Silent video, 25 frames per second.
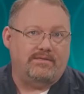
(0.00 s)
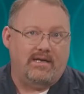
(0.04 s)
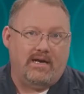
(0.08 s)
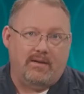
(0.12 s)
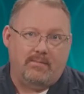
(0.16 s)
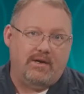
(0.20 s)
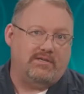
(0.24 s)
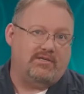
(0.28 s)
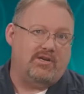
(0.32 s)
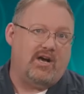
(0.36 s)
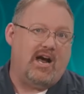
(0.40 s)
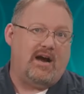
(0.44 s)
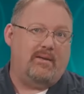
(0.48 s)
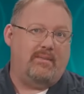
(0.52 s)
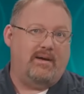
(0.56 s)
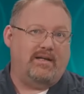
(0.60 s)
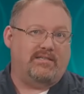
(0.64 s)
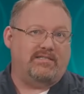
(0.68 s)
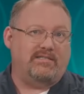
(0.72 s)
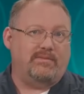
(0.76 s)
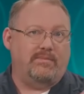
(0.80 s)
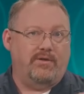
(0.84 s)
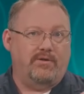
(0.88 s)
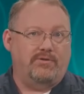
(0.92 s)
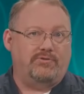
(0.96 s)
And I'm going to talk about
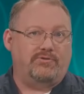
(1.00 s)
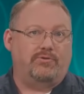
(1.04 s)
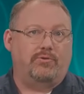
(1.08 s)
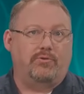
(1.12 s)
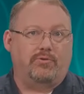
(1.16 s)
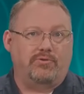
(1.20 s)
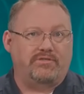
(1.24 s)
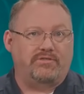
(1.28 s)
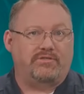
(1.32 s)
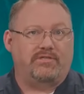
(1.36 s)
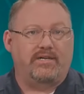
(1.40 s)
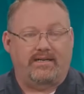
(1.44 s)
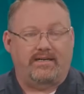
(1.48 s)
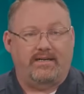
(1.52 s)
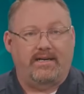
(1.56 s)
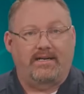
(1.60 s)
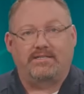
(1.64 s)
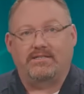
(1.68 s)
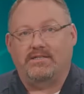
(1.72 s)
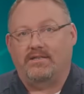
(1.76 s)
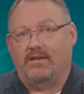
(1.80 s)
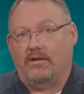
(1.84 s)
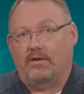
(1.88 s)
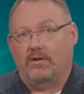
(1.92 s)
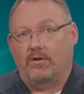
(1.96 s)
some of those tools and
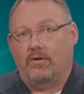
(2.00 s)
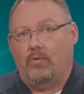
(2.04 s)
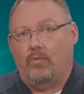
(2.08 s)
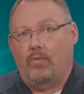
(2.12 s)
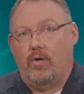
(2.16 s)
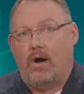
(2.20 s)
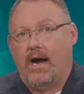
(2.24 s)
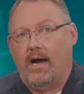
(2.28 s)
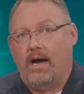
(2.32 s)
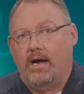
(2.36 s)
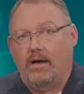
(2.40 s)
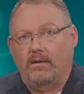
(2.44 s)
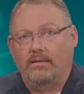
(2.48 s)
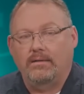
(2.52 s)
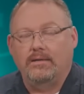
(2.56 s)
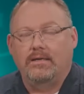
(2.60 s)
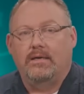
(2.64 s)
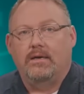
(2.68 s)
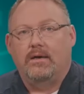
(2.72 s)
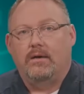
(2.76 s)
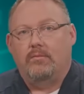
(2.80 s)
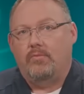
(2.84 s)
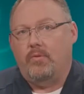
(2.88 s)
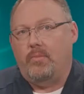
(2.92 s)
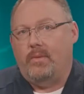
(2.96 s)
techniques in a little while
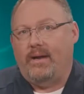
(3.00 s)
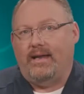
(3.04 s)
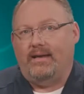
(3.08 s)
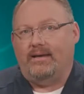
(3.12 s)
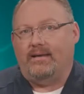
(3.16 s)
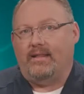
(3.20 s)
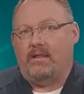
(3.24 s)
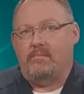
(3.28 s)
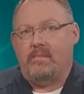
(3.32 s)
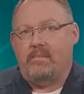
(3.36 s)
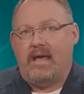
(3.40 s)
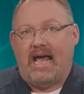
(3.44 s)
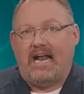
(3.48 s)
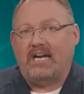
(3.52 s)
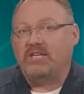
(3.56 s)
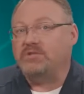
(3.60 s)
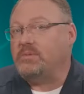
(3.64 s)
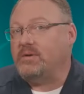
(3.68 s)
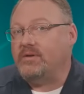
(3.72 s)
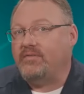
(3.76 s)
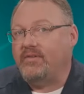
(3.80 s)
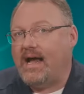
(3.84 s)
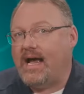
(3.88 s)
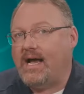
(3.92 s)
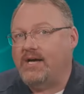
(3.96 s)
when we get into the
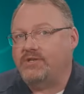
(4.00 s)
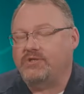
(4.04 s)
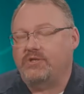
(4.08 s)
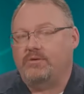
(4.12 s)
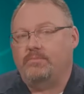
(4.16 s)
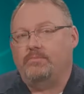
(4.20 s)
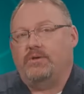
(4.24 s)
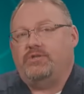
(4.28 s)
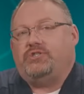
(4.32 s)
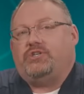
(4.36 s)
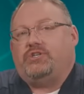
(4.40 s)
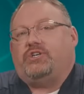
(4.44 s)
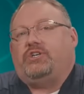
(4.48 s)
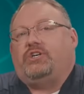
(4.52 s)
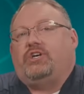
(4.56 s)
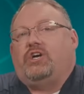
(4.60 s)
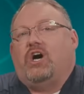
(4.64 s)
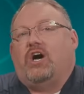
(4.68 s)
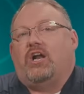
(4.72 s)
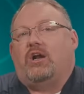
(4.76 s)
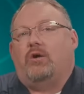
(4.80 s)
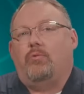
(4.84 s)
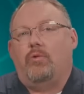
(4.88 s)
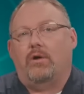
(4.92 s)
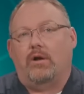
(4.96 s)
management of Azure, but you're
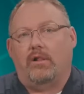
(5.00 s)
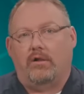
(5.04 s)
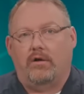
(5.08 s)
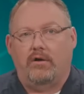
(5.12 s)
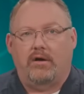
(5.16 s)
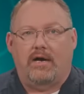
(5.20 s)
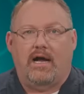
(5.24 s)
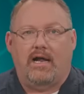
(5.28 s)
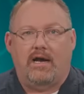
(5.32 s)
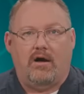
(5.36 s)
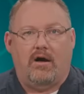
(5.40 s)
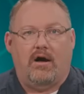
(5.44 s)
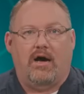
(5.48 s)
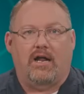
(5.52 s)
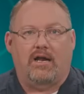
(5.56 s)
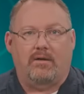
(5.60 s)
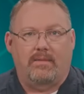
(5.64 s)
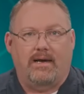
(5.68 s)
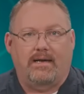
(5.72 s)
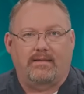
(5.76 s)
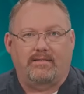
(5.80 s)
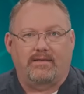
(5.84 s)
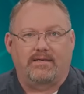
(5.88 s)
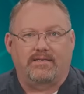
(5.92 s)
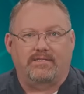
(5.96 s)
going to want to learn how to
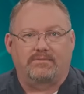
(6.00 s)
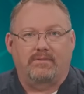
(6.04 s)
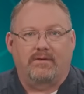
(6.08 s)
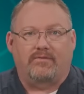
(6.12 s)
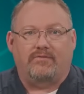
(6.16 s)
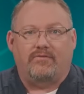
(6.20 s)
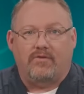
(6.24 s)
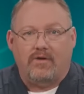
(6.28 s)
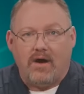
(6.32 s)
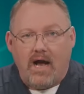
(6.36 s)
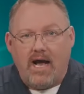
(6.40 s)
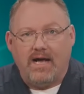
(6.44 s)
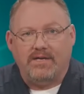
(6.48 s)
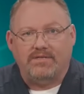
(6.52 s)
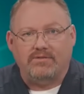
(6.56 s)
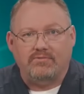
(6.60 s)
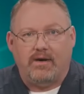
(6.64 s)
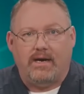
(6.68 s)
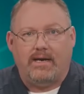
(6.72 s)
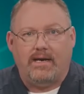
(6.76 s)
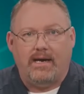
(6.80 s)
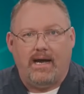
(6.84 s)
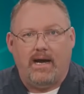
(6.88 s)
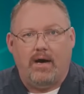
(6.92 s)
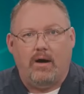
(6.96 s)
automate this. But for us
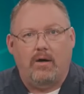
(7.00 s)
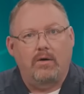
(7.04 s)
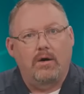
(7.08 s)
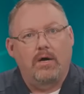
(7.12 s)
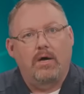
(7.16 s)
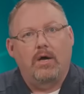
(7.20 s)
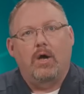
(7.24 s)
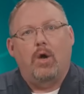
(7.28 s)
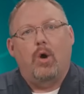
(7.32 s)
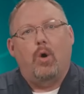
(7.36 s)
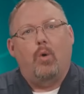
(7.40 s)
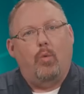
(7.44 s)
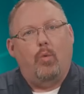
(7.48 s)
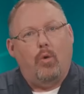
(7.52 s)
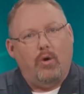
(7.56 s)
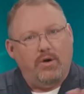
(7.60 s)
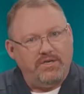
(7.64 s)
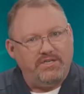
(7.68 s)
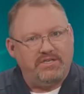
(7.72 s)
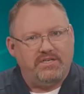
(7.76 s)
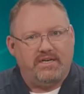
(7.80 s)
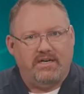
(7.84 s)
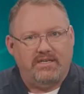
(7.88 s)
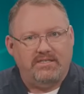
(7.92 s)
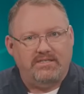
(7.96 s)
right now, we're
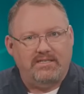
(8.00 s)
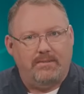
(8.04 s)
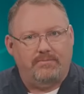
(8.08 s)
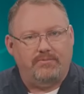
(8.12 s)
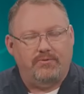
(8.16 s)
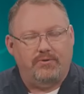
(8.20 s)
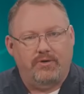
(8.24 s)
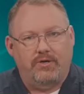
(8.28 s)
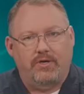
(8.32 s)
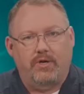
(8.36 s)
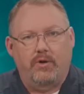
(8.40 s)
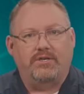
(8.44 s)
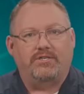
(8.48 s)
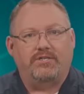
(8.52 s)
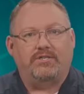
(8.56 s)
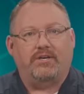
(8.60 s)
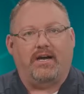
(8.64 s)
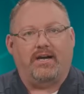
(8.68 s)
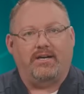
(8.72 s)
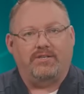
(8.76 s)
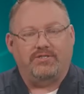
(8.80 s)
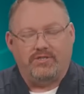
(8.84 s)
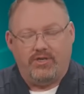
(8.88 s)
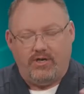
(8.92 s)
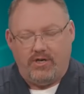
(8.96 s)
just going to step through the GUI so I
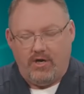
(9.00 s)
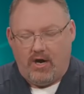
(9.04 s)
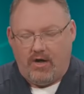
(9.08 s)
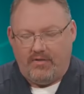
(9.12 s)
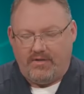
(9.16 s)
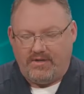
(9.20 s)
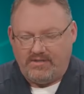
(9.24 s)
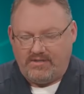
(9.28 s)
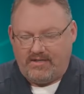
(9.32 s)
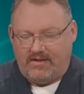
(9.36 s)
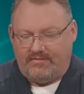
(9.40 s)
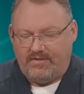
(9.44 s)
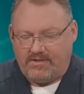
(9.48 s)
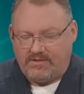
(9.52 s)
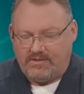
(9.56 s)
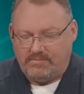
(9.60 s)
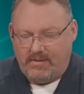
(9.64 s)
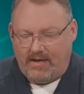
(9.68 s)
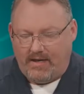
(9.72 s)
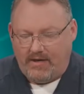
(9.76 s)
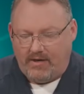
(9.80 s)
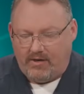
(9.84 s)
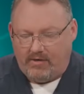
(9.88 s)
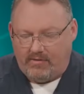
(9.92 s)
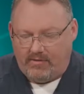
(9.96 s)
can show you all the stuff that's
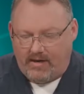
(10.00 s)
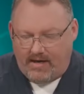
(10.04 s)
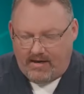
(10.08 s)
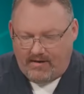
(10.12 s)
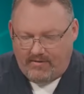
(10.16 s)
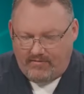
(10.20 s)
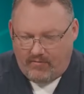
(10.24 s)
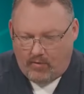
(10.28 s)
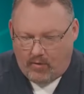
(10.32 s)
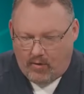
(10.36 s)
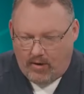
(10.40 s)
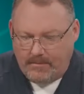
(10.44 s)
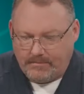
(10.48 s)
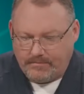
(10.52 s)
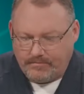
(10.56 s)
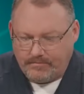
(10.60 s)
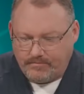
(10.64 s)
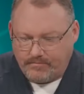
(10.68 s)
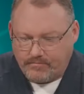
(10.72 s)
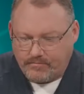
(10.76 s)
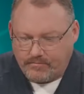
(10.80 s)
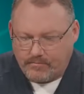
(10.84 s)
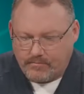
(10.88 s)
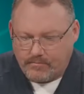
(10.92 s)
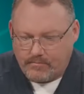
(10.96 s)
being created for it.
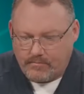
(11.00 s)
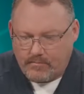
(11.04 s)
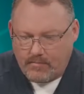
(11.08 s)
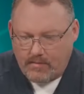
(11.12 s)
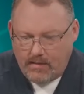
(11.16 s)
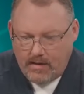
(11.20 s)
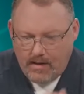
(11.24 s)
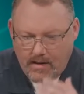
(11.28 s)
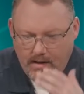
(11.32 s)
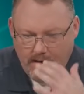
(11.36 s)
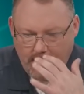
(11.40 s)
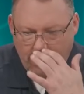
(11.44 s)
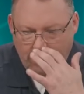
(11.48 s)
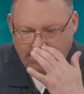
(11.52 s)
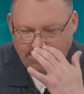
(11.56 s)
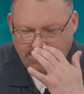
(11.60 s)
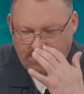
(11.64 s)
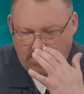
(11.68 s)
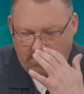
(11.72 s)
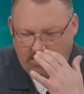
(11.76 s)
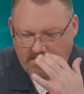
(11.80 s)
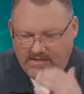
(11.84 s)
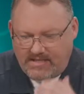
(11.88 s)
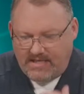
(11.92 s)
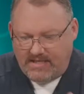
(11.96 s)

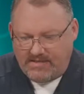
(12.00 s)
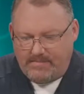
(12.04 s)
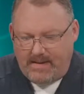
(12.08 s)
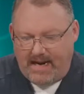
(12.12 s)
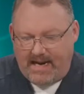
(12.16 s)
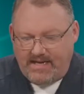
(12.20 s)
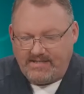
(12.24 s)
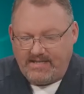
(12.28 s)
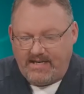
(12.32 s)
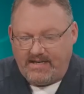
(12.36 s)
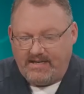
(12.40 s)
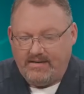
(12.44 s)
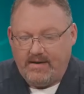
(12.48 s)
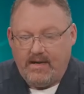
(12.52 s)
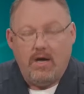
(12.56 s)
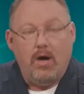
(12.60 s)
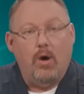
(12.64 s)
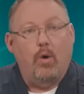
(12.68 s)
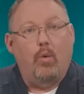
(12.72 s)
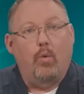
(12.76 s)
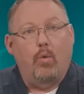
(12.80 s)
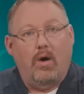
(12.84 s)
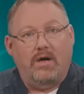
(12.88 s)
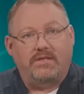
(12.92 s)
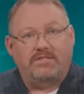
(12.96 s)
So it says basic,
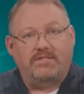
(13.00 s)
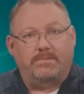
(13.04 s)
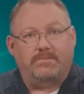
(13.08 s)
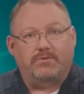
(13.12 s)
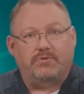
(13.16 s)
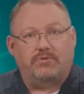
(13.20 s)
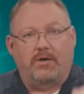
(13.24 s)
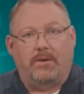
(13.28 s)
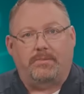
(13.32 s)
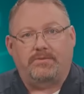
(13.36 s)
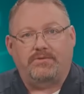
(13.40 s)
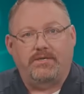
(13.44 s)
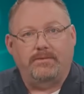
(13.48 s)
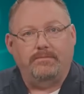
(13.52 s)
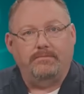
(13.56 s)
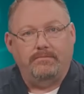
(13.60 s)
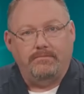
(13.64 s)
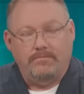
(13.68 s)
what subscription?